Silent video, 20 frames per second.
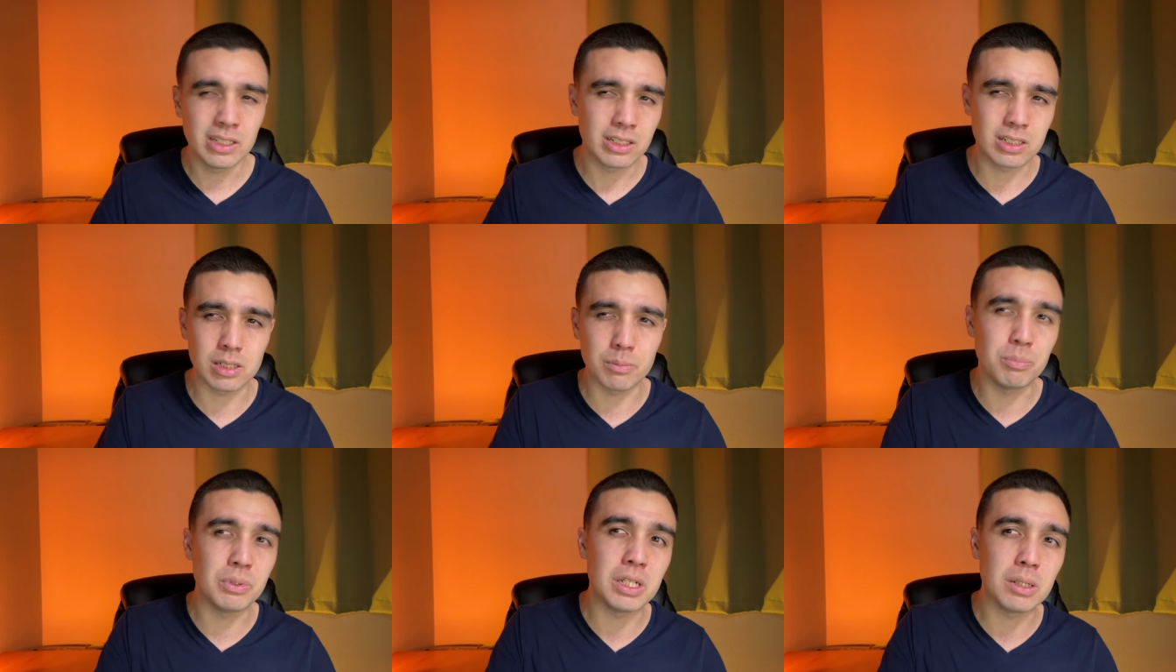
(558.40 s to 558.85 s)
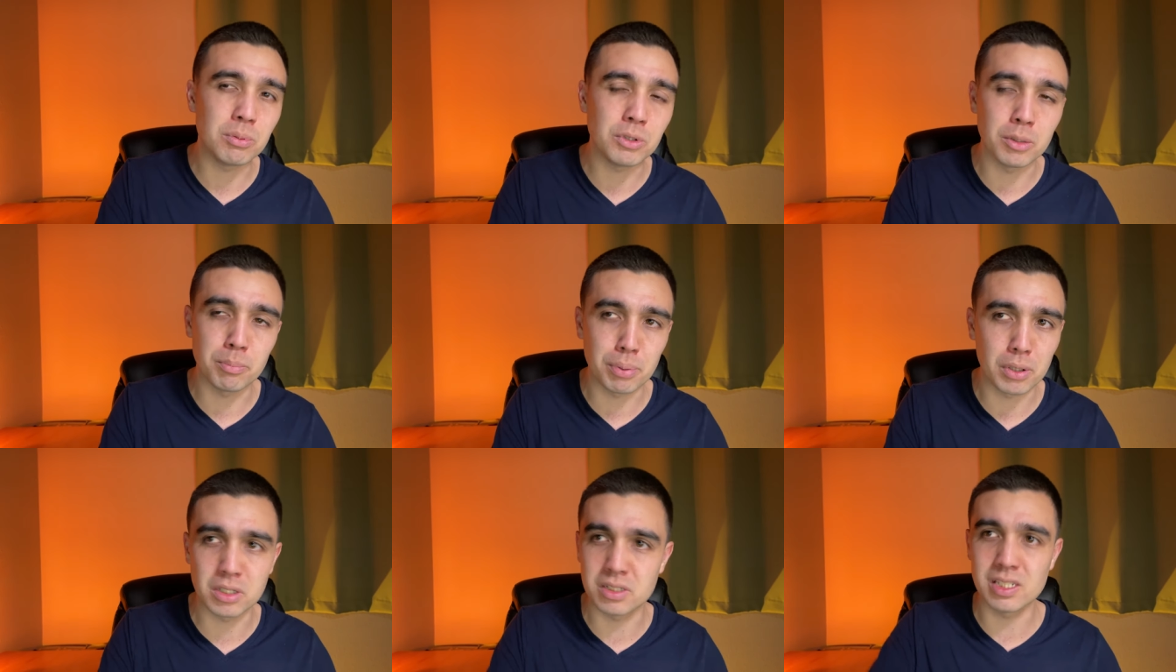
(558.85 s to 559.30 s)
to be able to
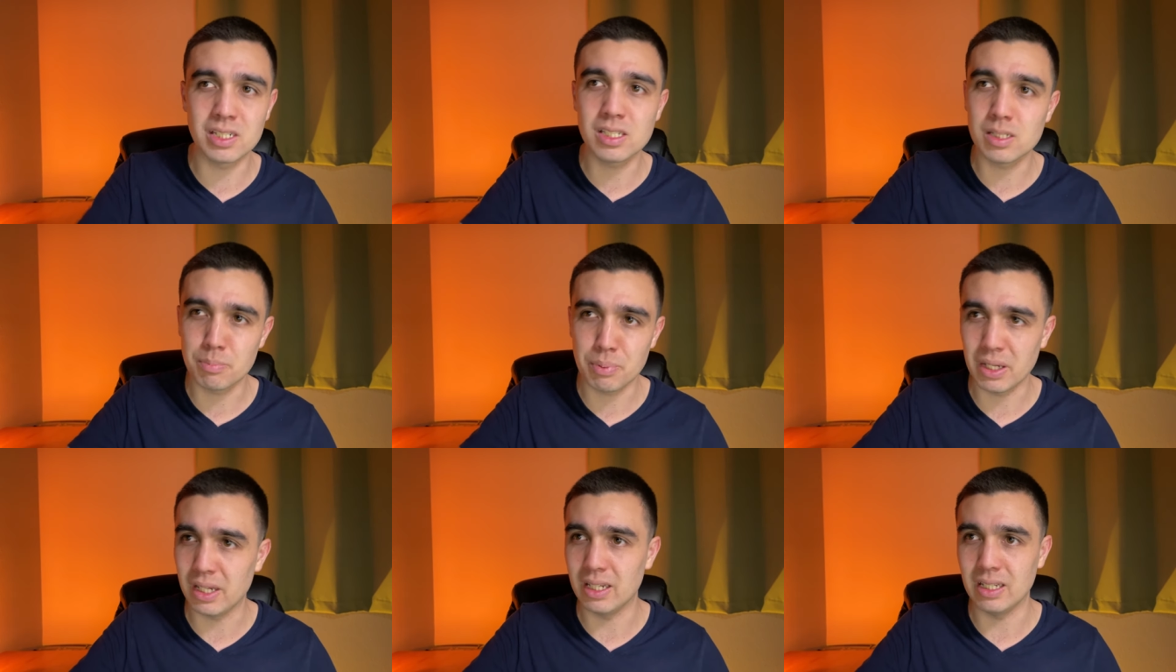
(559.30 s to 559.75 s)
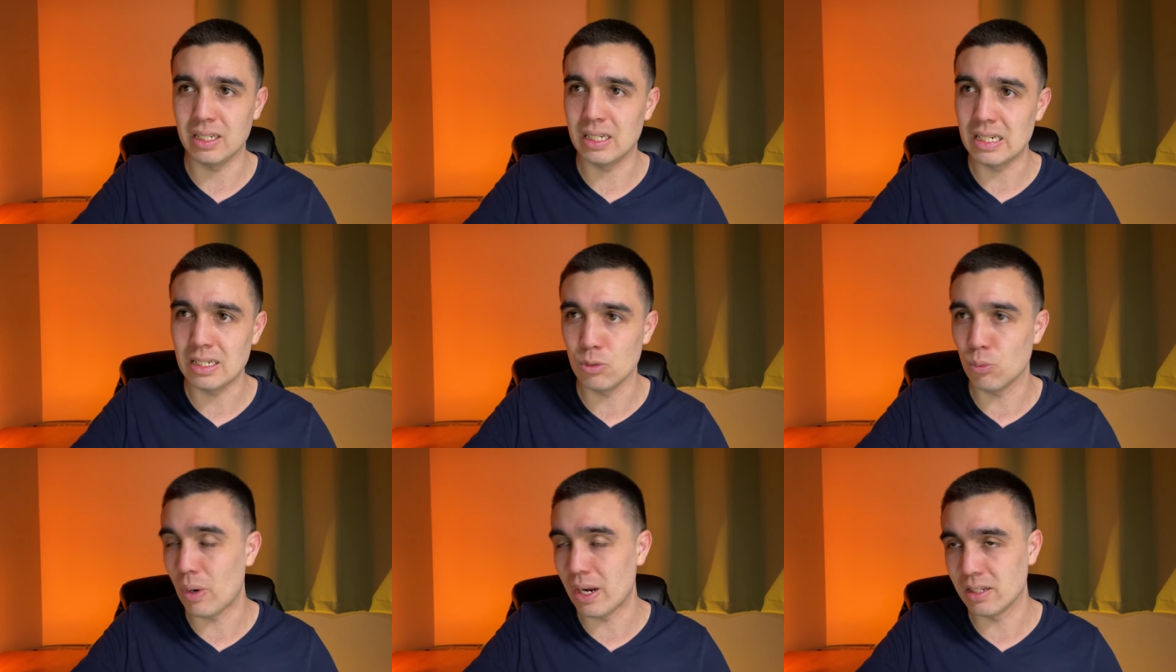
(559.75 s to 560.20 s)
participate in
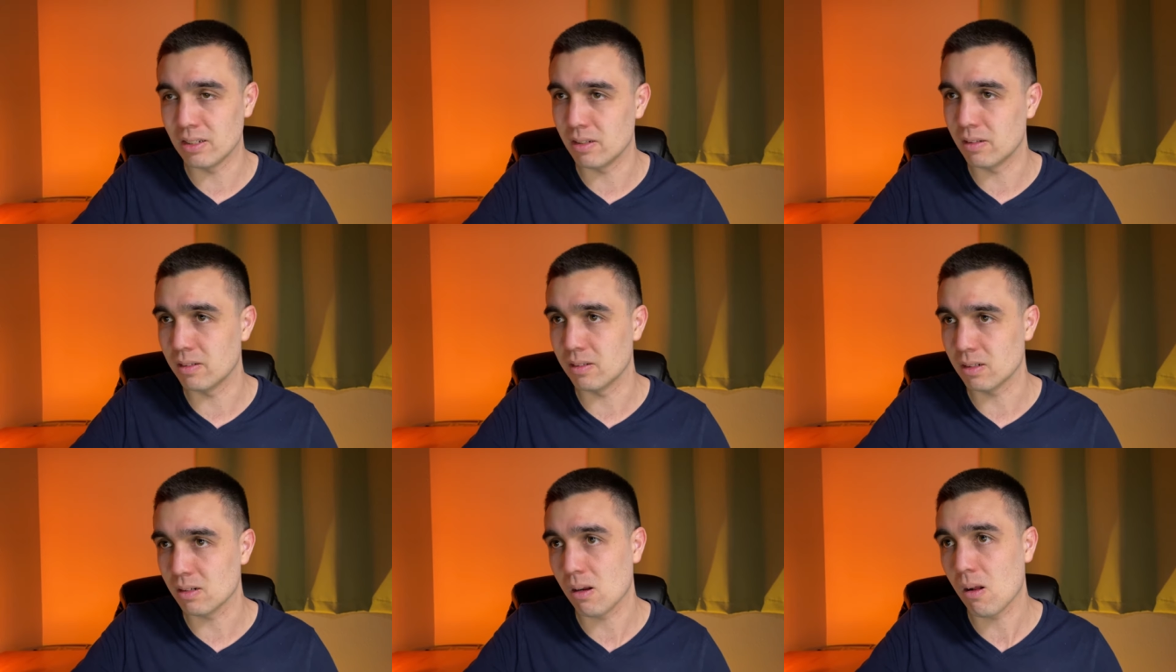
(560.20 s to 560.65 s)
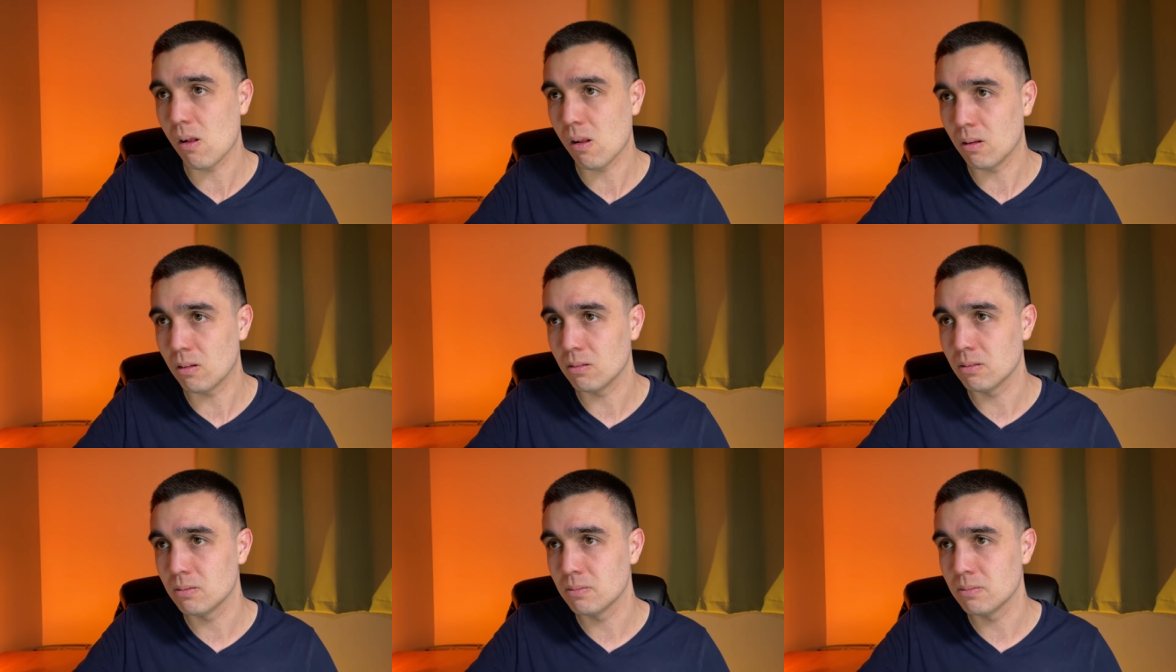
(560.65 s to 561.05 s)
any races at all.